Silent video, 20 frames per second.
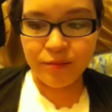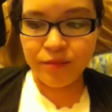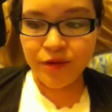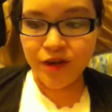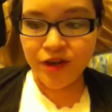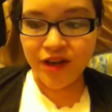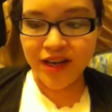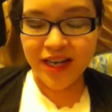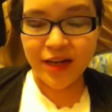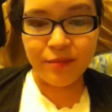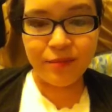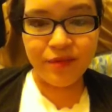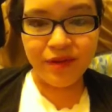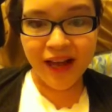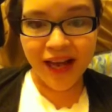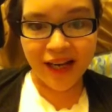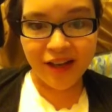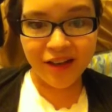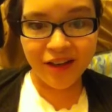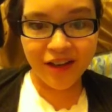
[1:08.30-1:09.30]
beauty
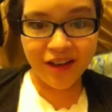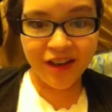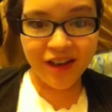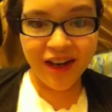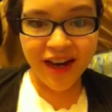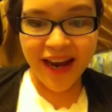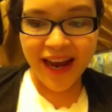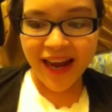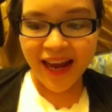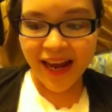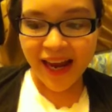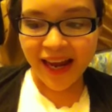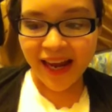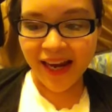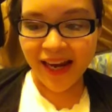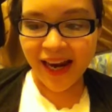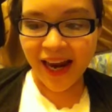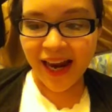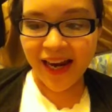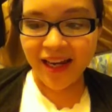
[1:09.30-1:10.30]
blender,
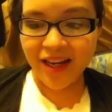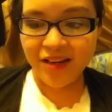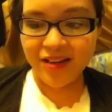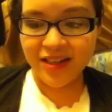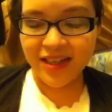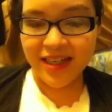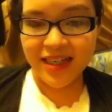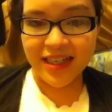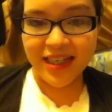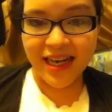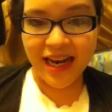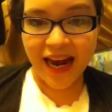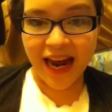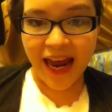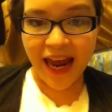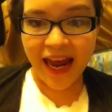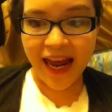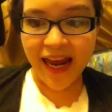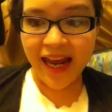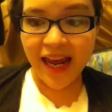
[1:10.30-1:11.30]
and I use it
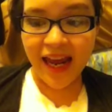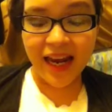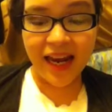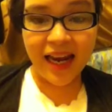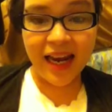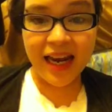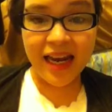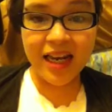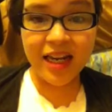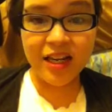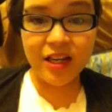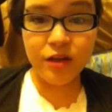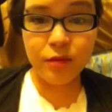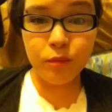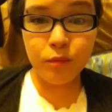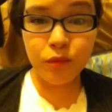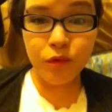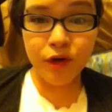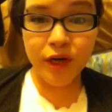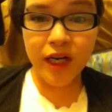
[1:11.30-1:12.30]
today, and it is
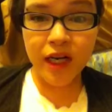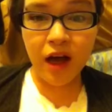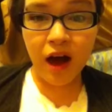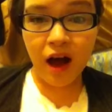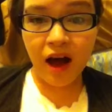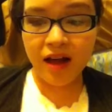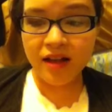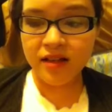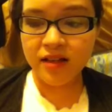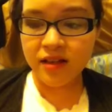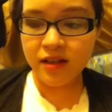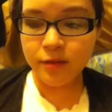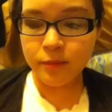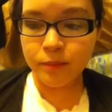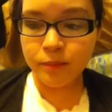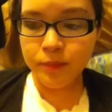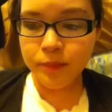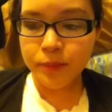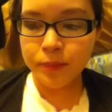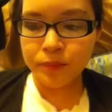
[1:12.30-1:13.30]
pretty
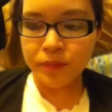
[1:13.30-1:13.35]
awesome,